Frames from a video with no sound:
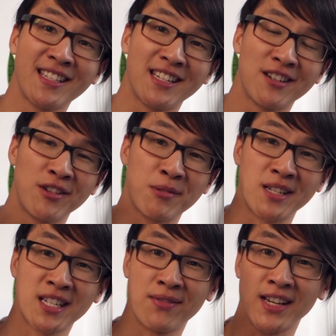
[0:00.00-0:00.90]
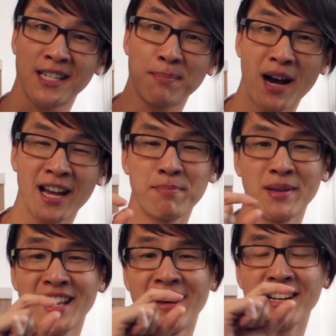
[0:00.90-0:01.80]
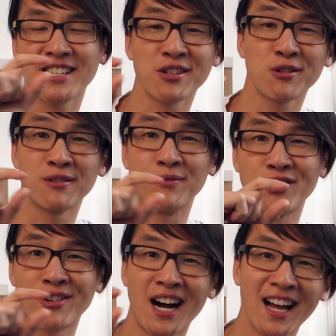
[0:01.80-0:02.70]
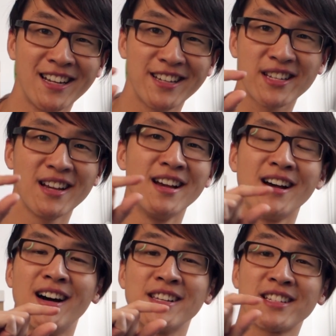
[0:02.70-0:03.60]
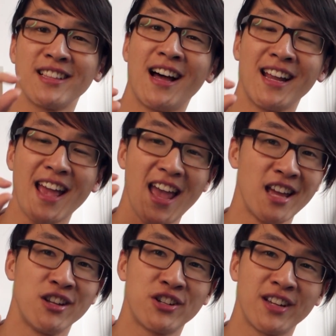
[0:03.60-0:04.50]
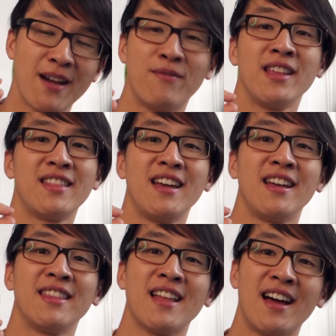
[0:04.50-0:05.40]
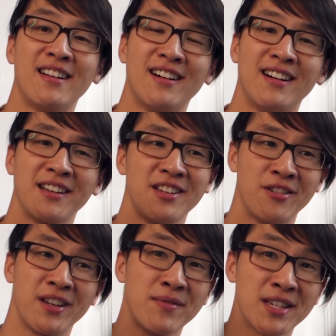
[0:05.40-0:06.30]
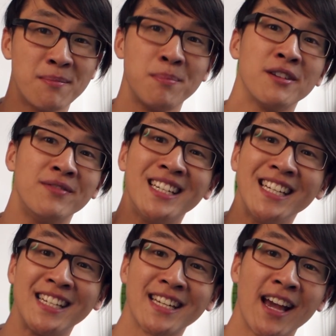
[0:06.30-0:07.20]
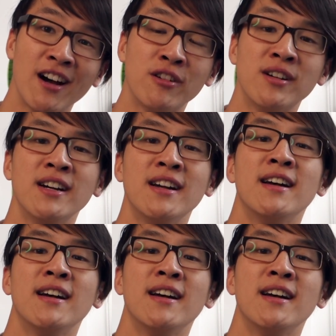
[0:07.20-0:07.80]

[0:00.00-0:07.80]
There's no specific spike, but there is a sort of dryness a slight edge to everything that you know, gives it a bit of detail.